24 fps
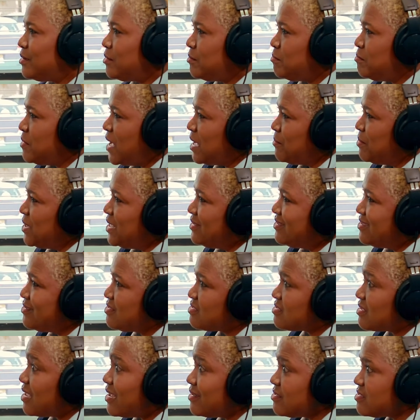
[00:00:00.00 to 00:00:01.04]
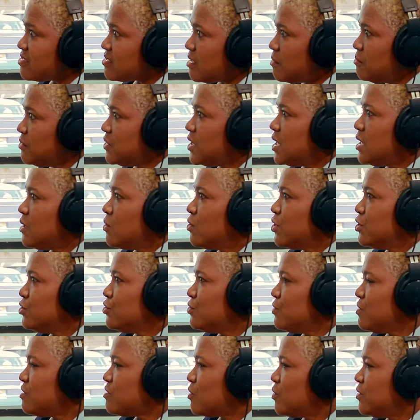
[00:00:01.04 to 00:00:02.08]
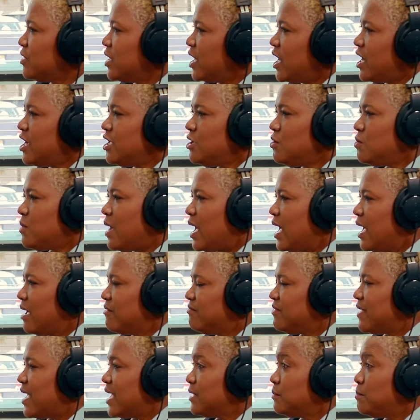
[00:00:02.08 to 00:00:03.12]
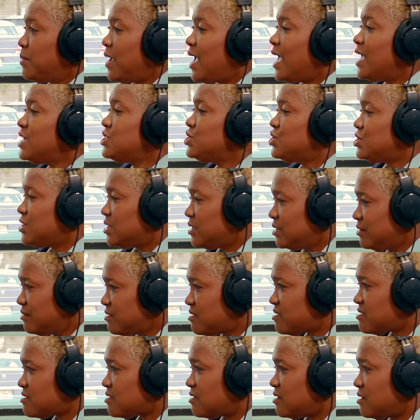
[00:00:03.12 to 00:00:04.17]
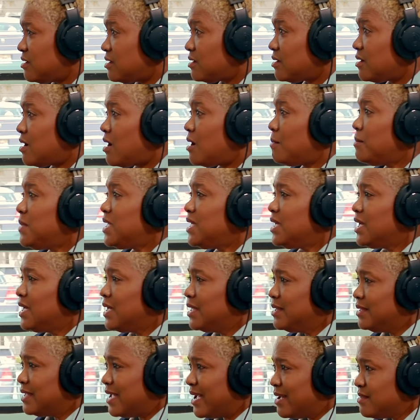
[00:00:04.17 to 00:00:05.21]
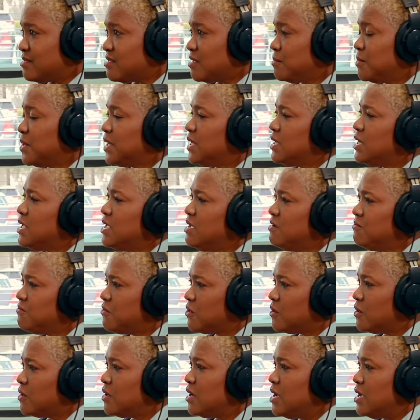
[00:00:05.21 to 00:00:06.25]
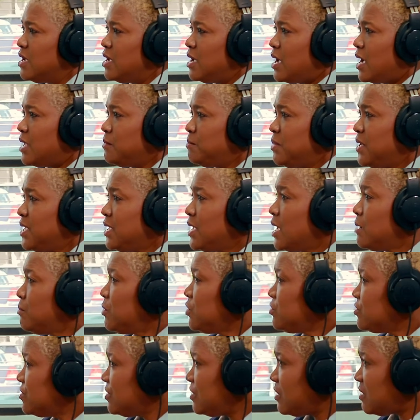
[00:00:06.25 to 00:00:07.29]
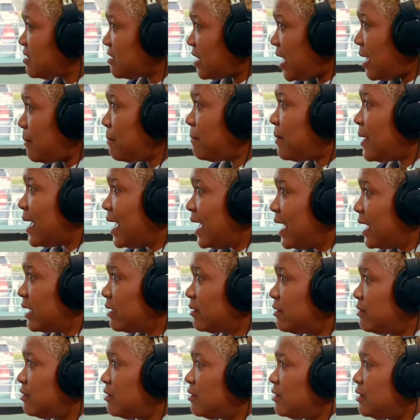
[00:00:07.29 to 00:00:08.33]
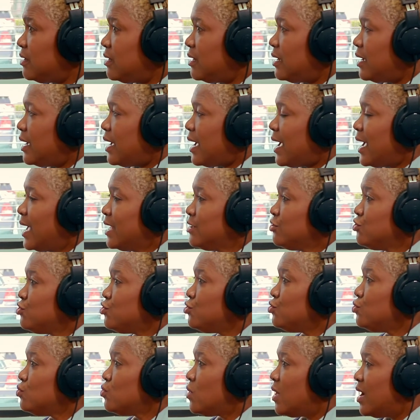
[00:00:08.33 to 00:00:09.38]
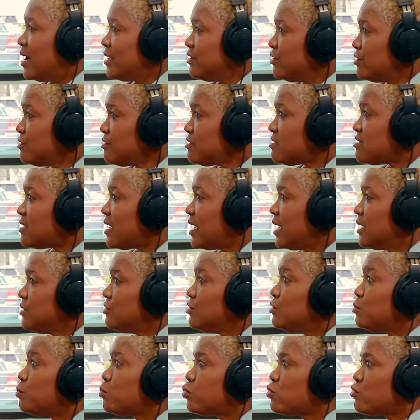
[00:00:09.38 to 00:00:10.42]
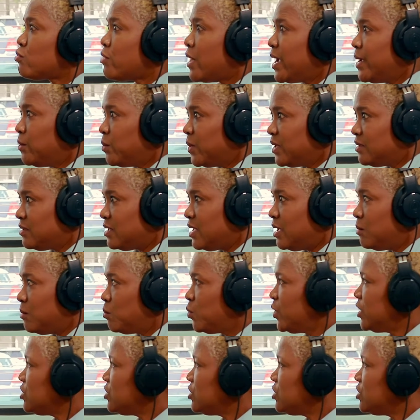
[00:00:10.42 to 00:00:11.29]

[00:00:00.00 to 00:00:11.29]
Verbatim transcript: maybe discuss something or do. So there you have that patience Mm-hmm. coming in as a believer and being able to step back mm-hmm. and to understand to pray with him we